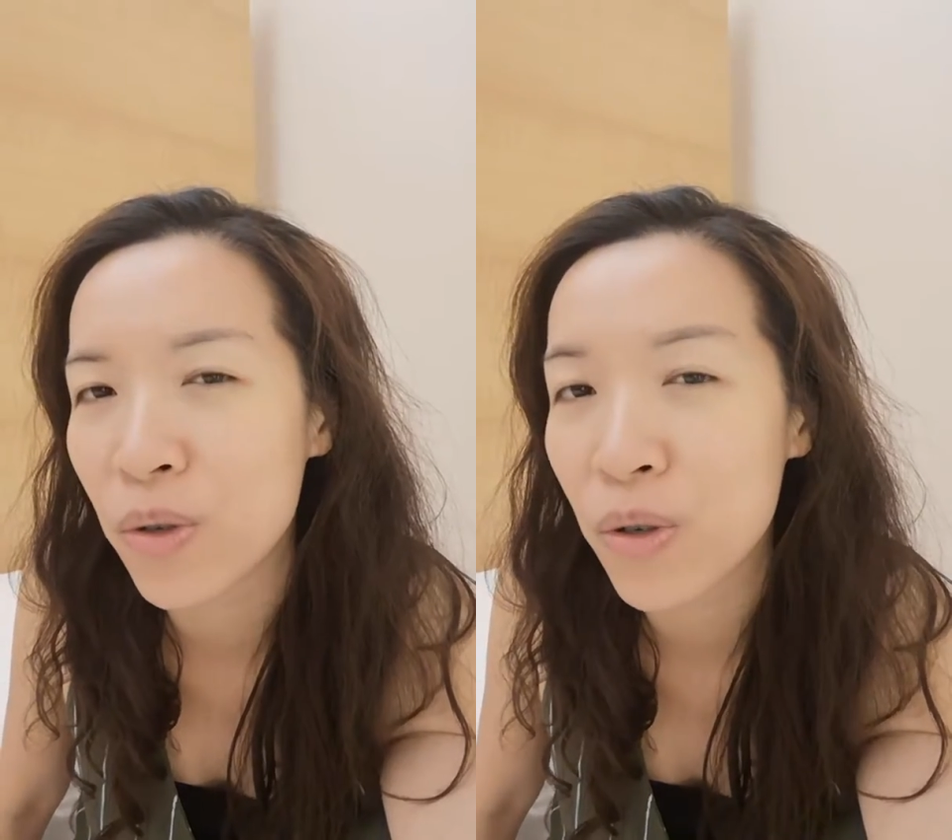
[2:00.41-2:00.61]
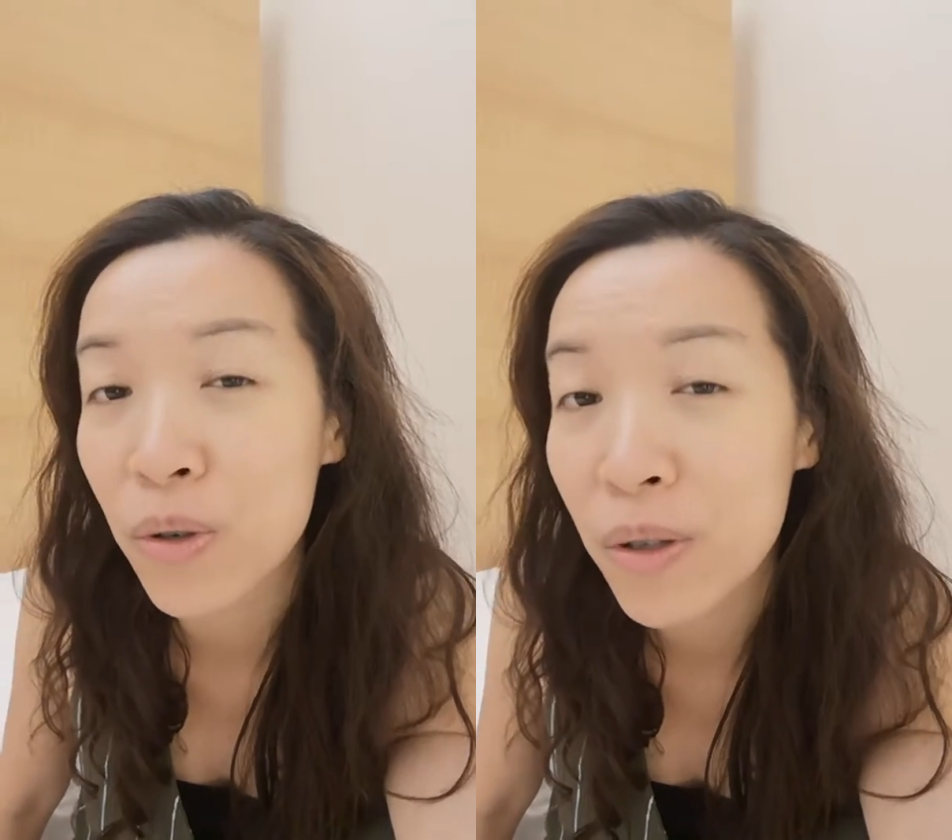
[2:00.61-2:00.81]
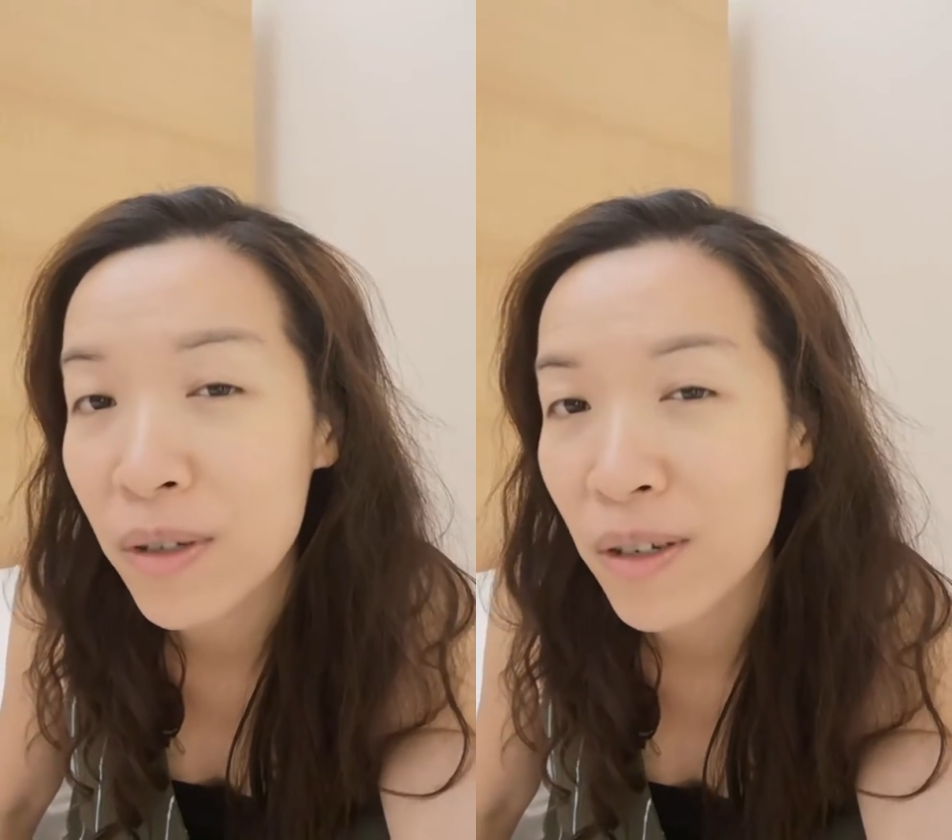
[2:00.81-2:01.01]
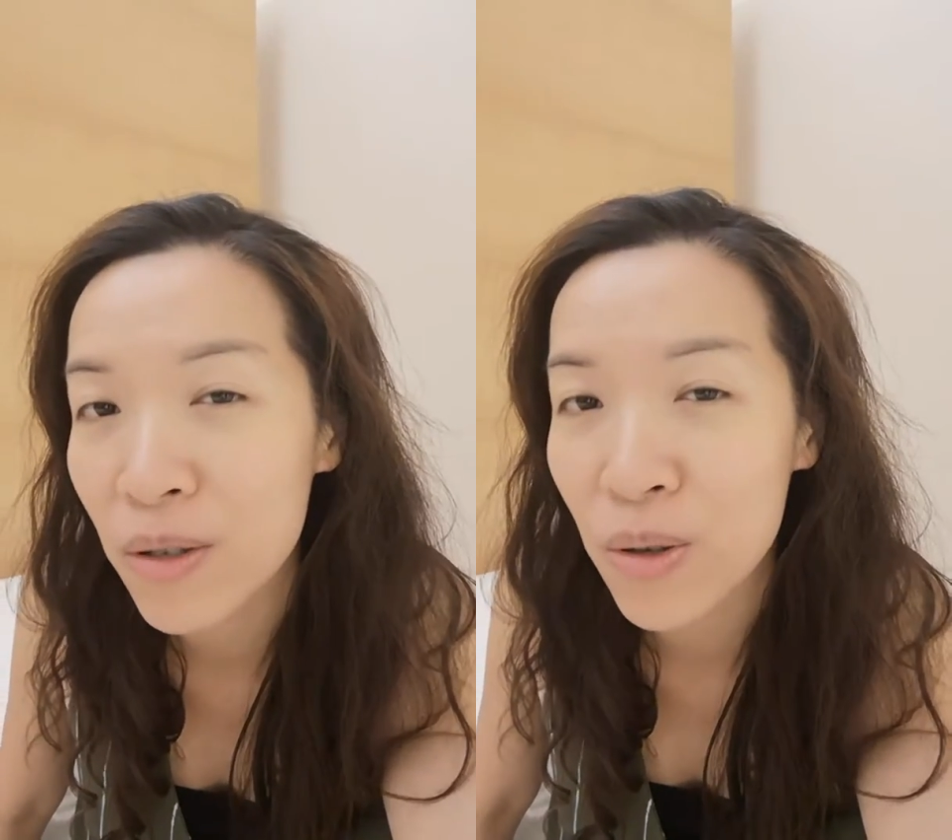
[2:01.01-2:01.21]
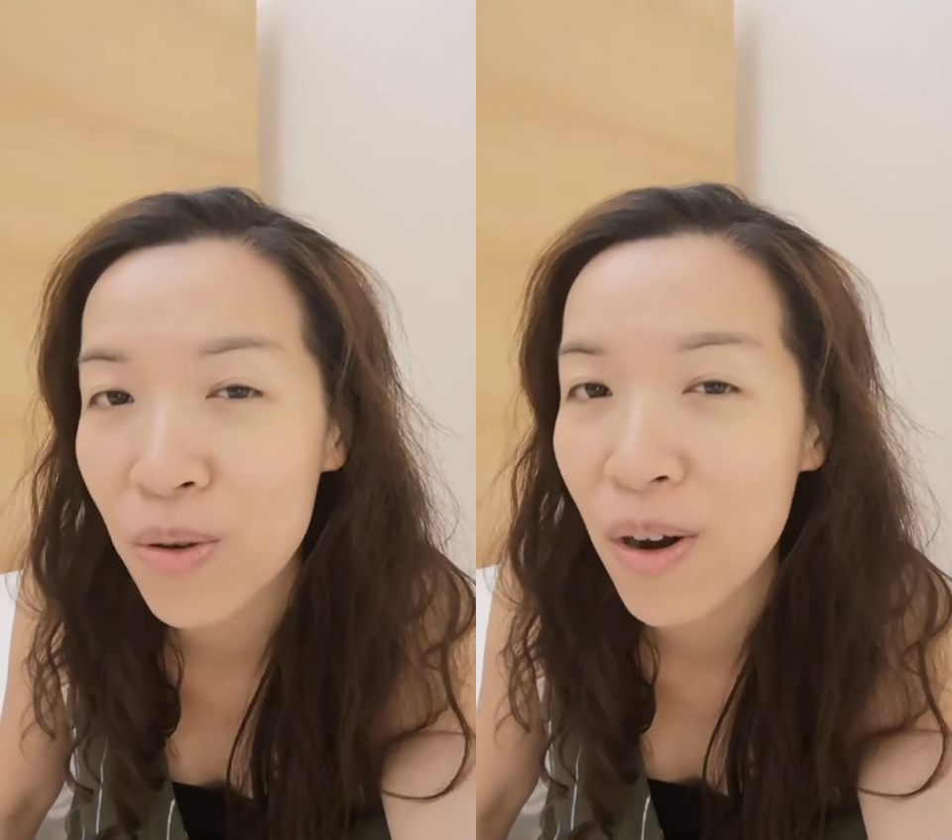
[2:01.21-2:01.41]
good
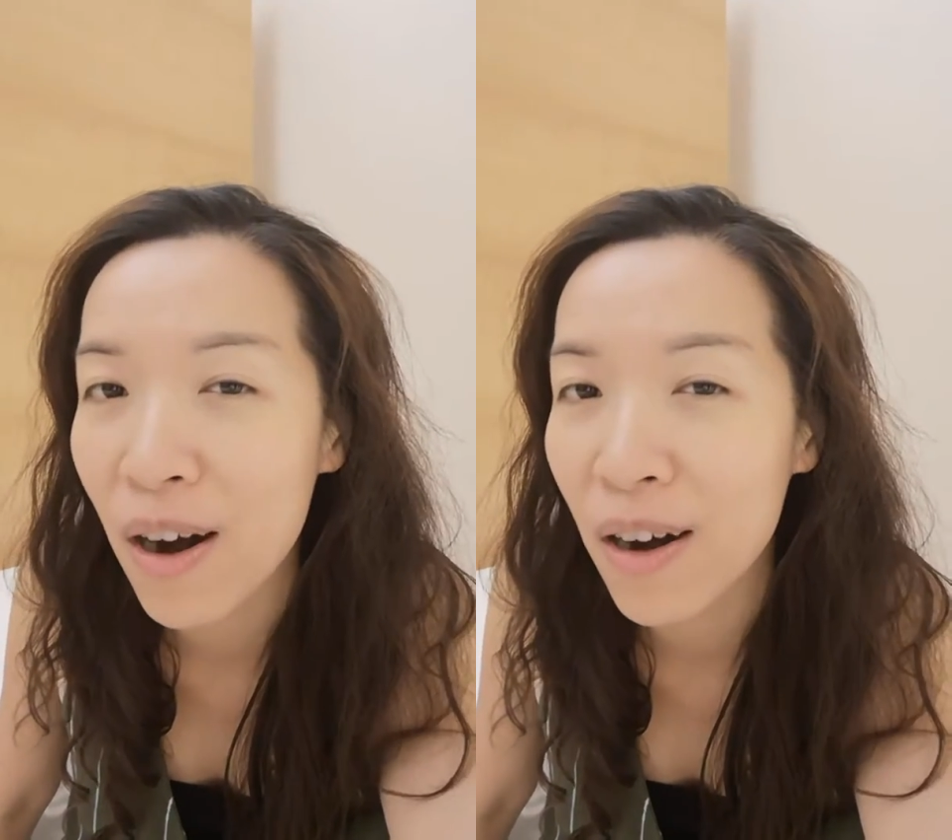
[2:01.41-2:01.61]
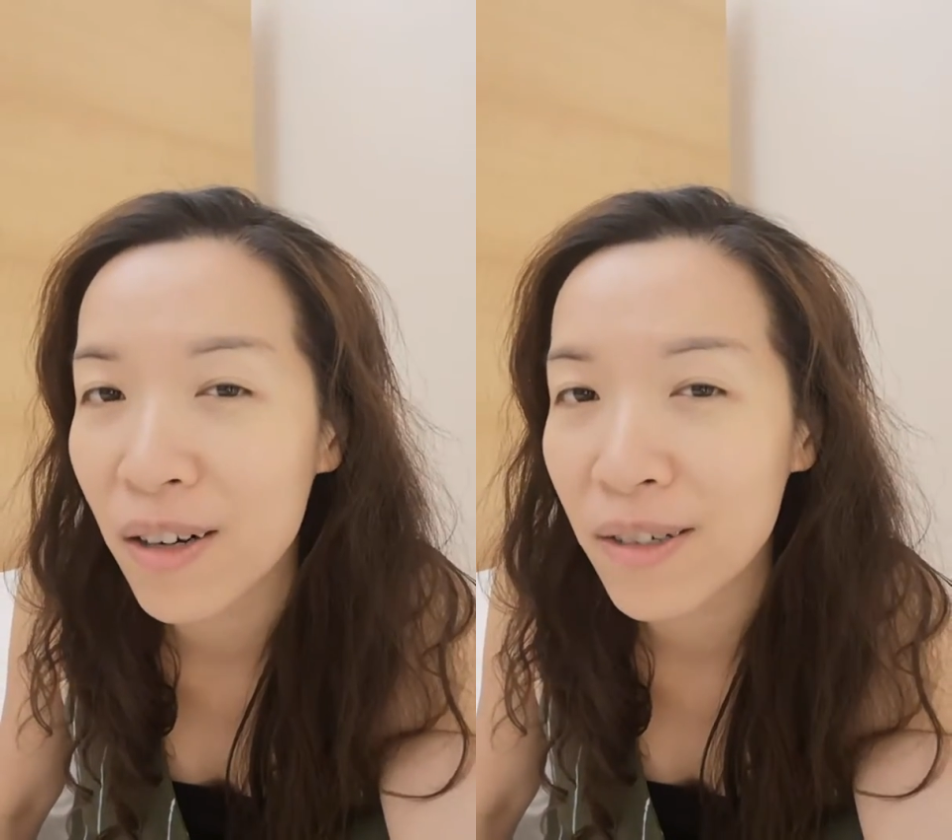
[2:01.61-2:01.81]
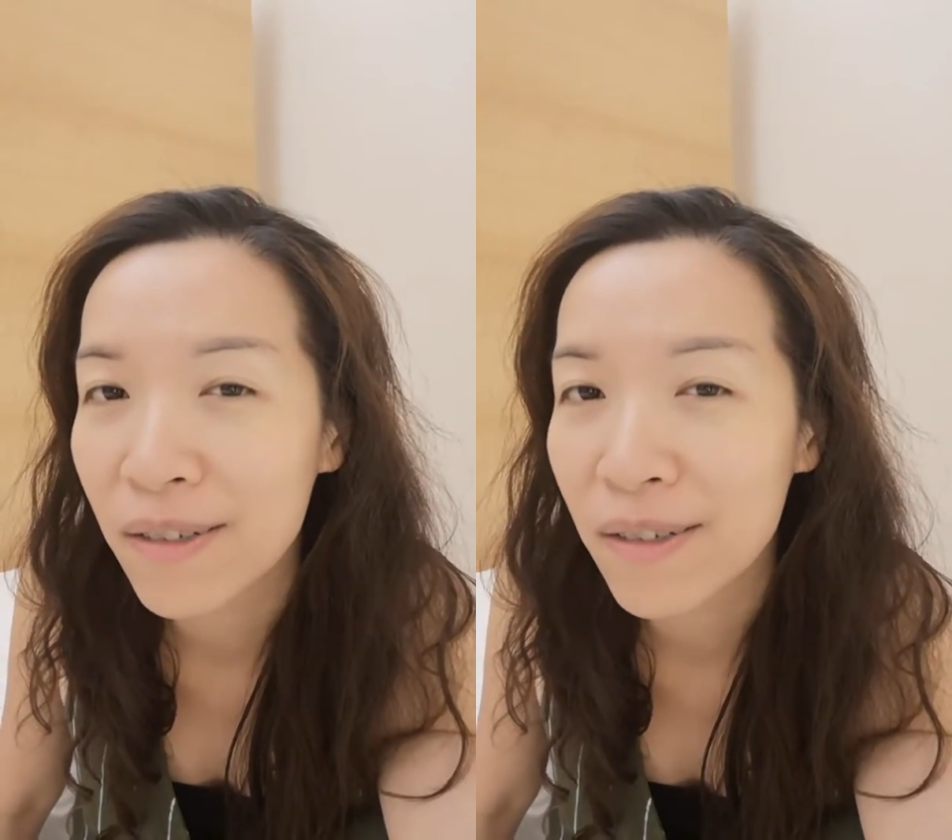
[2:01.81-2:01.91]
as you are.